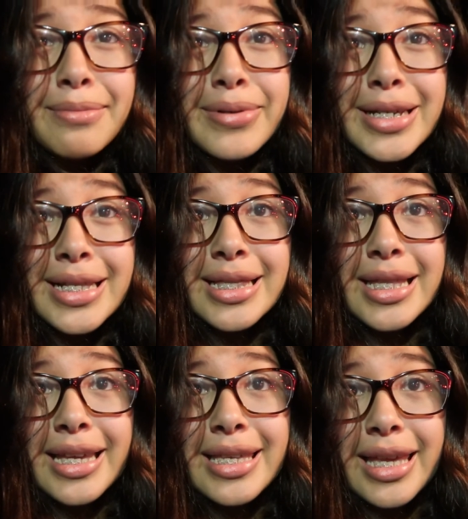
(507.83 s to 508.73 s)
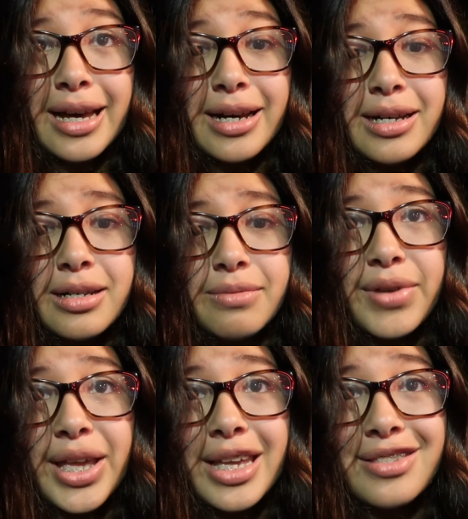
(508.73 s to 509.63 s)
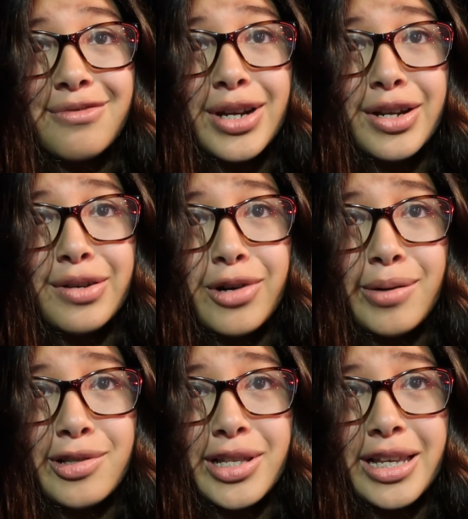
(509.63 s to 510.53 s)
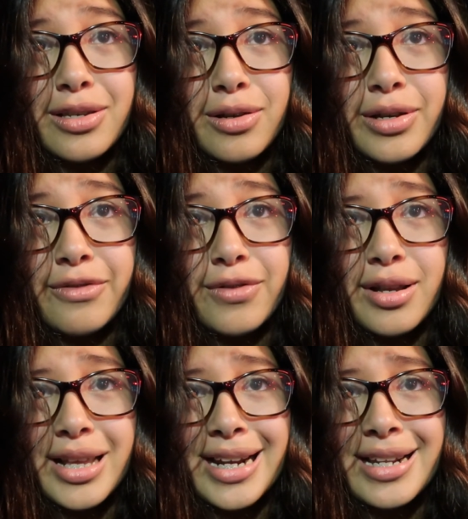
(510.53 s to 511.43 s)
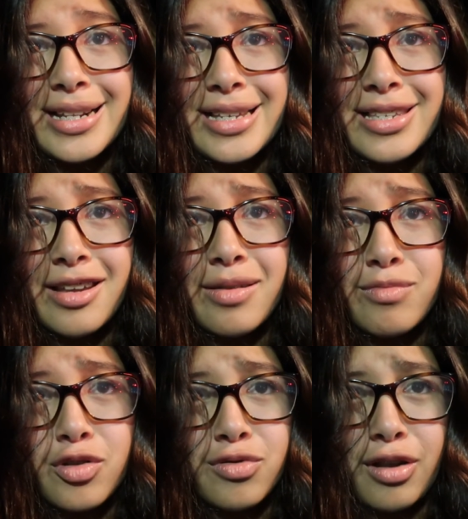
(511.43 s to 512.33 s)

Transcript: But like, yeah, my hand's very wobbly, so if you're getting dizzy, I'm so